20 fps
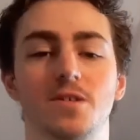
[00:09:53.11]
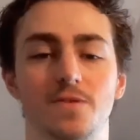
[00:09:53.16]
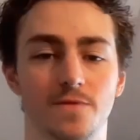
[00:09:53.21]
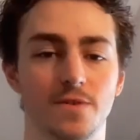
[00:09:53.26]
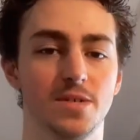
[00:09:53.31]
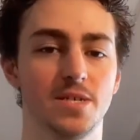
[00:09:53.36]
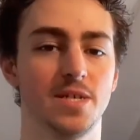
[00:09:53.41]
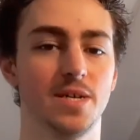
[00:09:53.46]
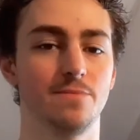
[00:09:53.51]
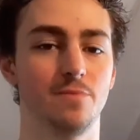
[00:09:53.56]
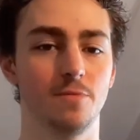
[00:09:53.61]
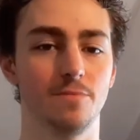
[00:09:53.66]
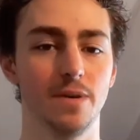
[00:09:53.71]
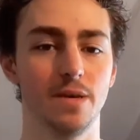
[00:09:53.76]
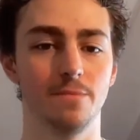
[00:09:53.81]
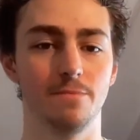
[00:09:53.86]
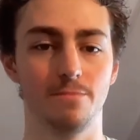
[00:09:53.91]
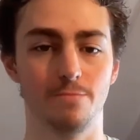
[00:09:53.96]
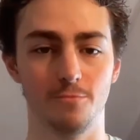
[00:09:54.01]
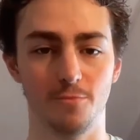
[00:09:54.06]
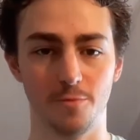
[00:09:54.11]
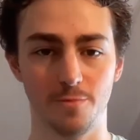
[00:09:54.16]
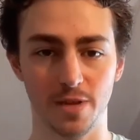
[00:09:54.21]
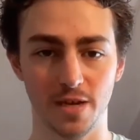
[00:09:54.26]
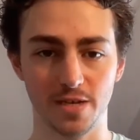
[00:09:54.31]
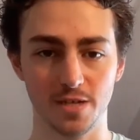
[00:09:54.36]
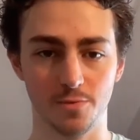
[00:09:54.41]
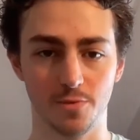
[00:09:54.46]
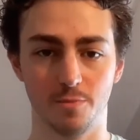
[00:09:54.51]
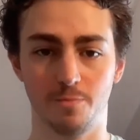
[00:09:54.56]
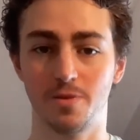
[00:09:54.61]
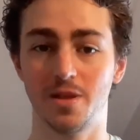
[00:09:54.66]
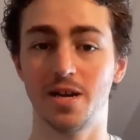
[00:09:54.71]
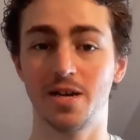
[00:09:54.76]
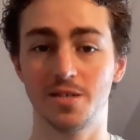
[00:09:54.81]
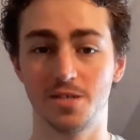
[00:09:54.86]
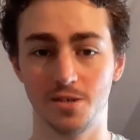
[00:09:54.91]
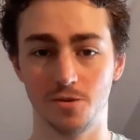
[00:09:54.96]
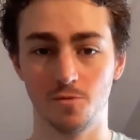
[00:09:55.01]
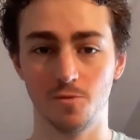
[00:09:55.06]
for example, being replaced with
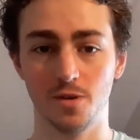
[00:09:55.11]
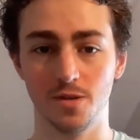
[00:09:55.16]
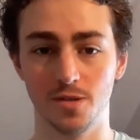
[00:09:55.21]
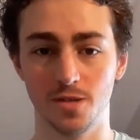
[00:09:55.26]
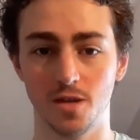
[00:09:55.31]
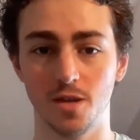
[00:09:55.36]
plastic ones.